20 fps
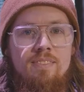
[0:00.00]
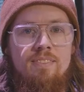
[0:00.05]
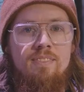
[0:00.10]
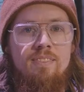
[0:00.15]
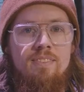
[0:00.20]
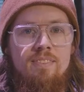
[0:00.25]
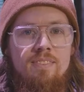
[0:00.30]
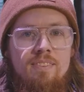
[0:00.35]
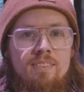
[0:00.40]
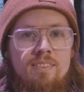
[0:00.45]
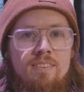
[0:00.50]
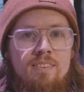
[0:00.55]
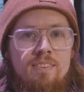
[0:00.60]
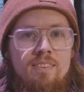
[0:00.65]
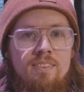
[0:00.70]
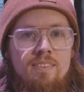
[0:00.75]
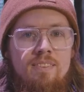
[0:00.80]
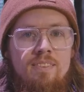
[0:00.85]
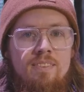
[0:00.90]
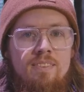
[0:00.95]

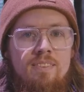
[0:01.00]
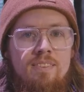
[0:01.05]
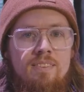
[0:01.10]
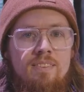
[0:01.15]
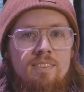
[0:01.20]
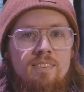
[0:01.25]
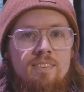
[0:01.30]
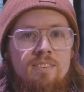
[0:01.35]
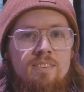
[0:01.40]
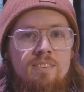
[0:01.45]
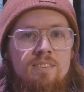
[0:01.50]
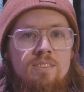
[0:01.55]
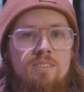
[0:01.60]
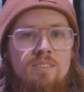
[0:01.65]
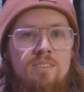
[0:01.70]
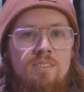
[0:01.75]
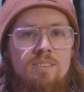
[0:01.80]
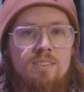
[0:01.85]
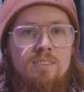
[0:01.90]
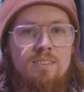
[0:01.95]

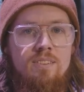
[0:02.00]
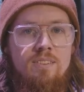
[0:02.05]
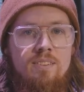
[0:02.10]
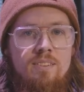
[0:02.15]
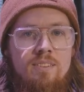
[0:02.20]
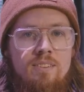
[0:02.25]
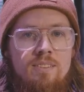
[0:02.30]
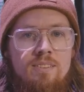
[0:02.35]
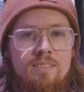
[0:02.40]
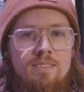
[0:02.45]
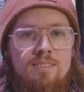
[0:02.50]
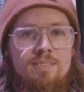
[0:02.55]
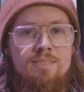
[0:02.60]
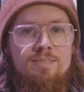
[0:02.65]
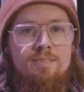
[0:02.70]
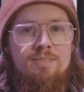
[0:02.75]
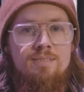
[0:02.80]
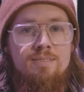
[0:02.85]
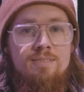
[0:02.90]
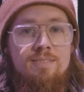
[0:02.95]

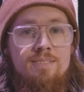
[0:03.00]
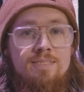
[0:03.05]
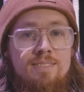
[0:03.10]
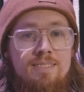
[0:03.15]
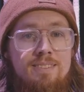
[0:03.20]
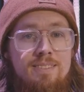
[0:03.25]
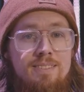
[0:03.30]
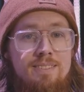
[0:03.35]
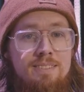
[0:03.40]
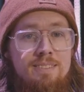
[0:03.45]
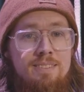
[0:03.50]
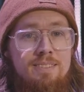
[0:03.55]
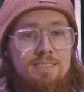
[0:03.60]
This person isn't speaking.